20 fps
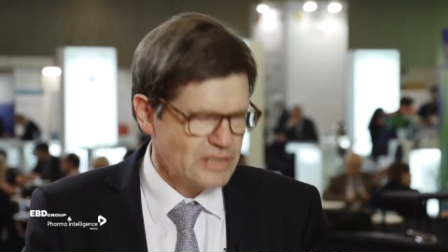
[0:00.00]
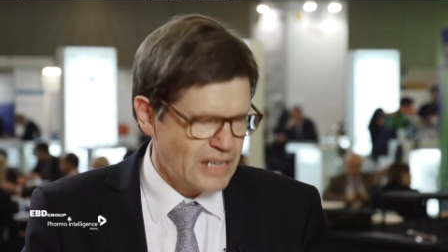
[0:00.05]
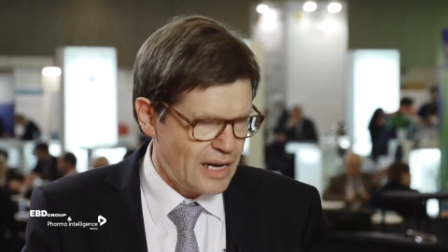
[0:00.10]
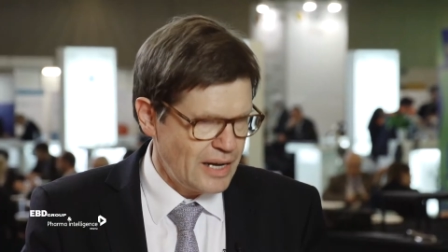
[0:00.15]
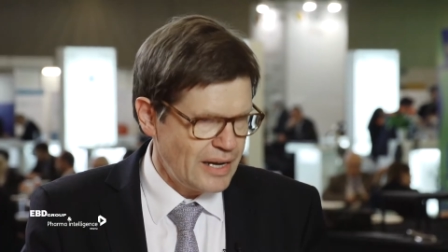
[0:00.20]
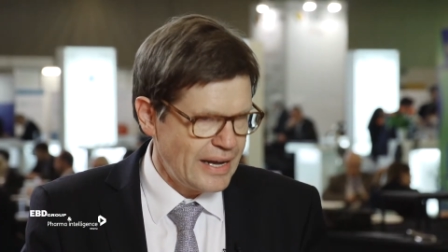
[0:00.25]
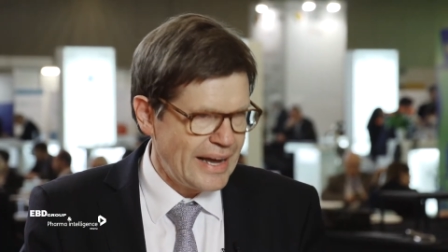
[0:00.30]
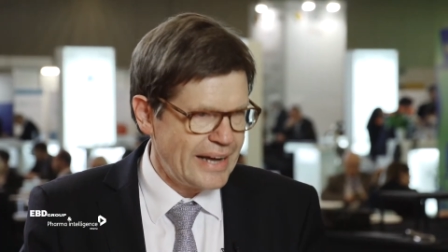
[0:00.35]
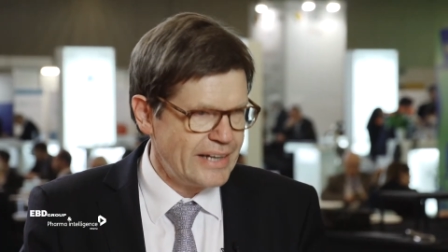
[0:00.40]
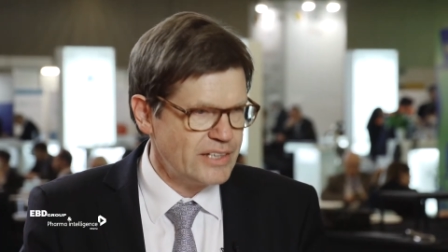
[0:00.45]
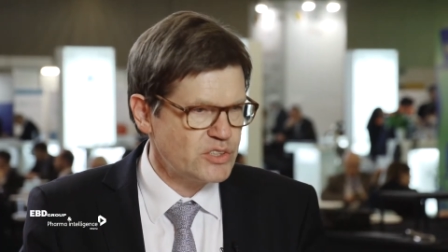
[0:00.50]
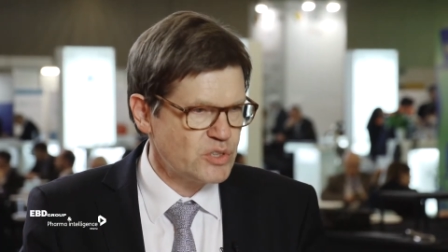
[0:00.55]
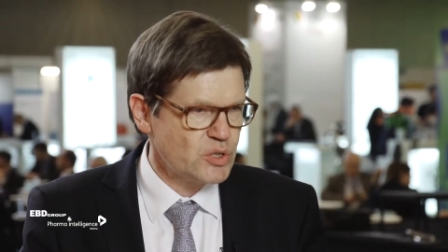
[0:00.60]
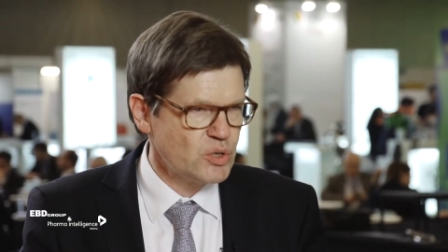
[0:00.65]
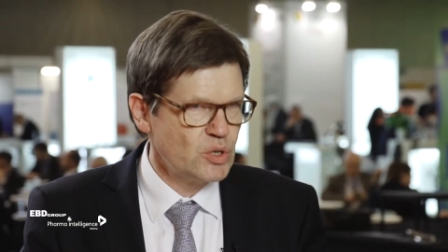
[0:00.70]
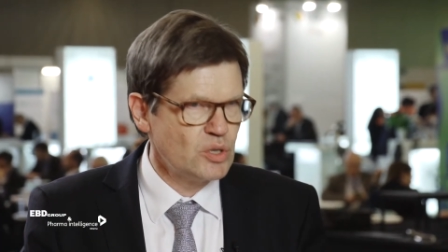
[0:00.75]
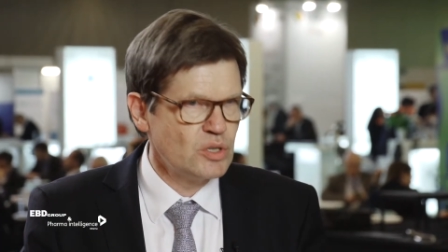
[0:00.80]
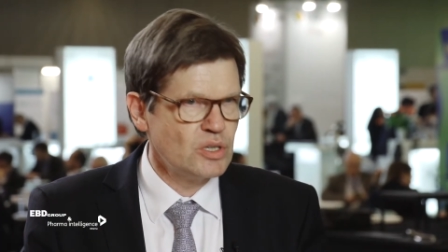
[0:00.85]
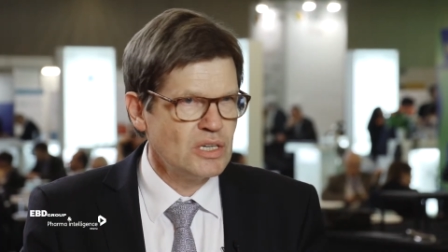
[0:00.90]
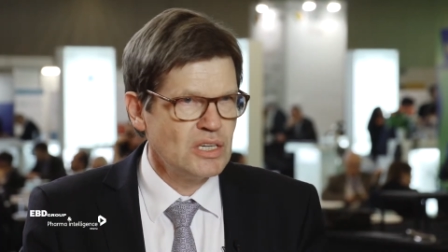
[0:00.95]
Yeah, and
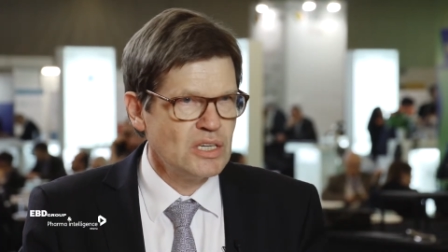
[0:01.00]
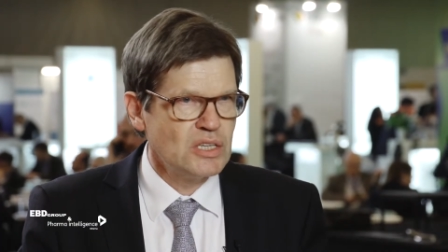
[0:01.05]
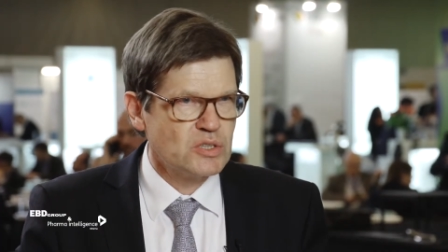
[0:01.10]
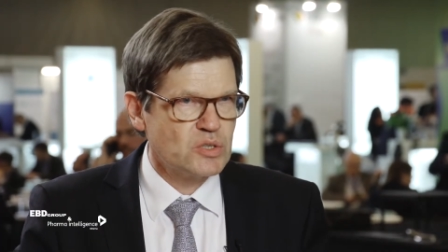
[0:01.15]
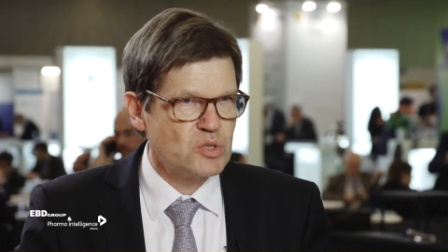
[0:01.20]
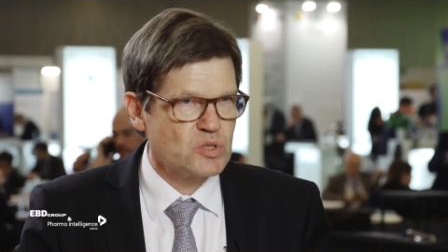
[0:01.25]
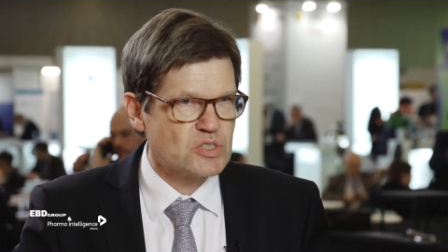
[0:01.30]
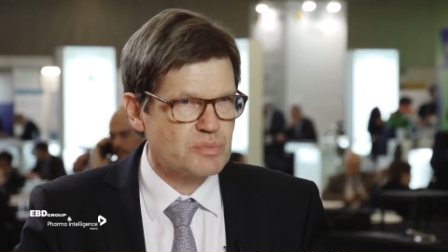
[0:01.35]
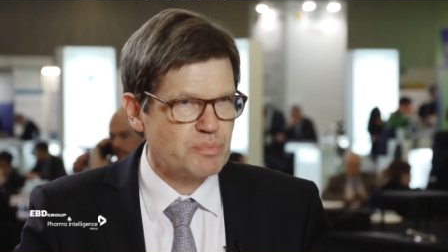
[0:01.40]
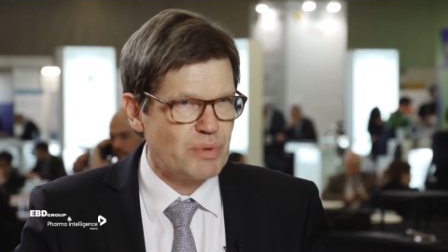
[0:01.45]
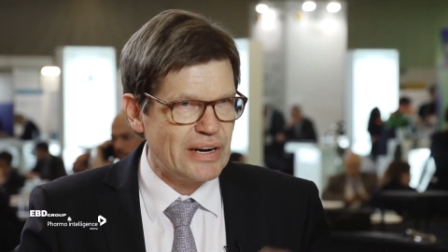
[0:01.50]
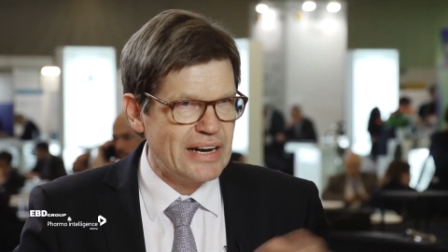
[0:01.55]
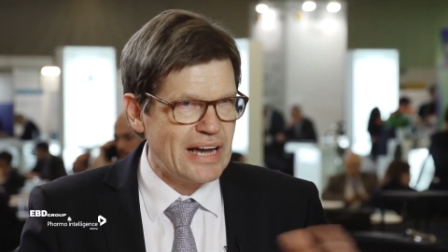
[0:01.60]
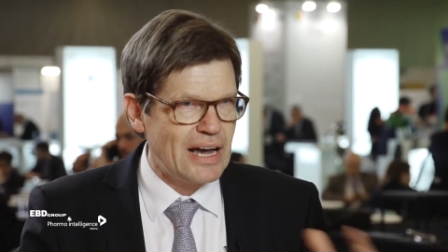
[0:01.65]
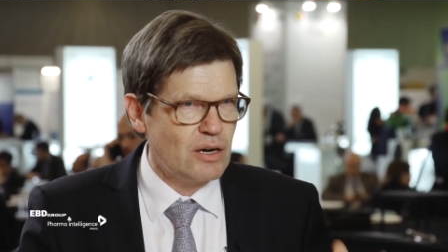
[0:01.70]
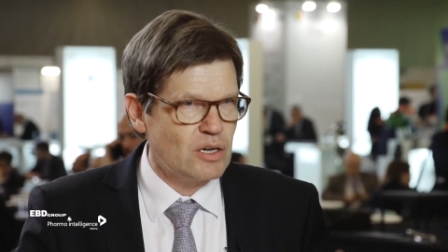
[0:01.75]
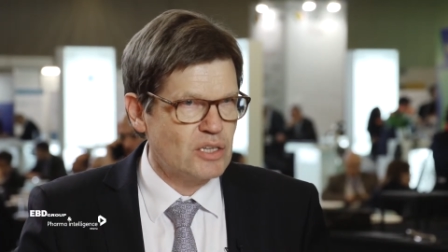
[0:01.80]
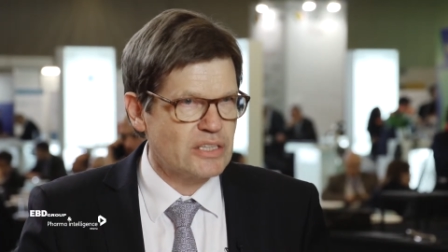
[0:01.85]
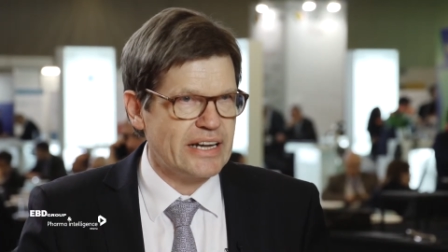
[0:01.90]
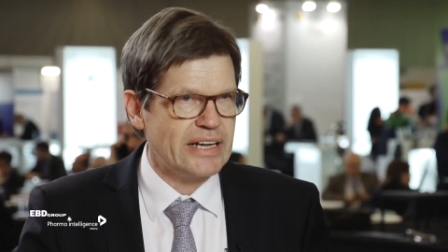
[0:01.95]
to spread
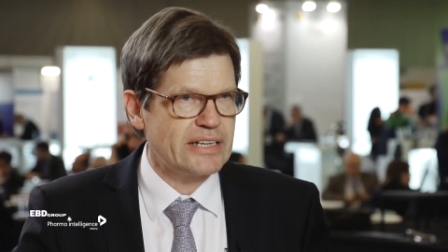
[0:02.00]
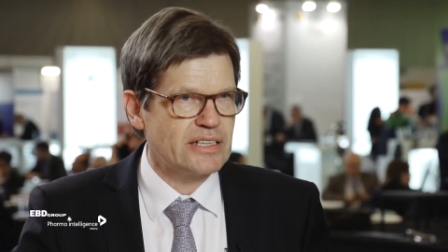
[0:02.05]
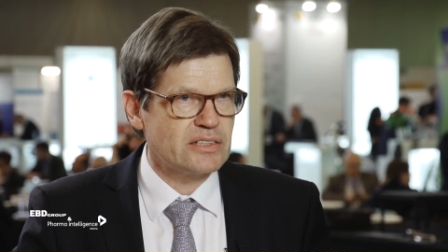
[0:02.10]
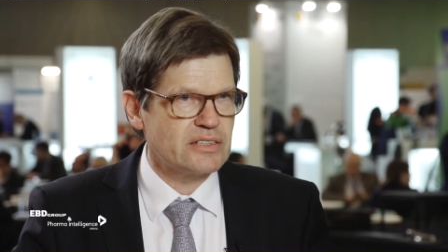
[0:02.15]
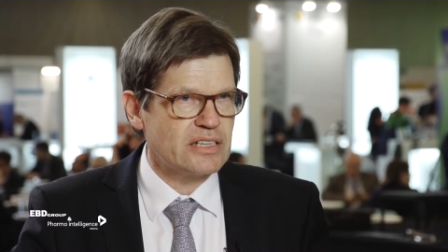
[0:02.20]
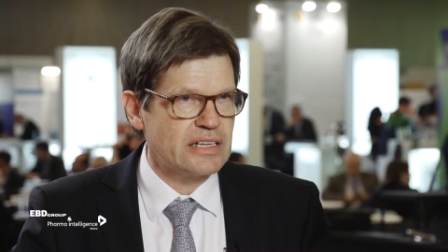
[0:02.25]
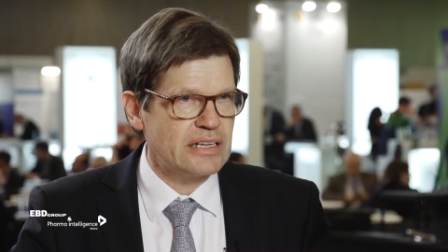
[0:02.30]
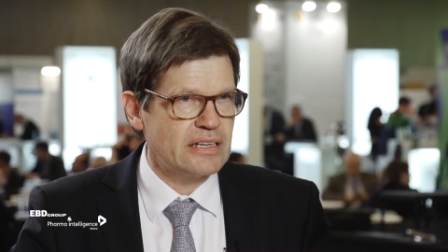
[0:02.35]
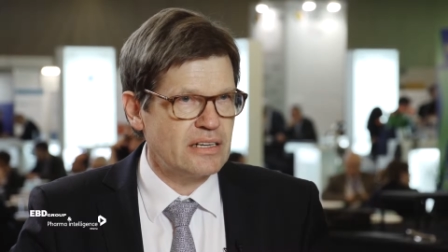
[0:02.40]
out, and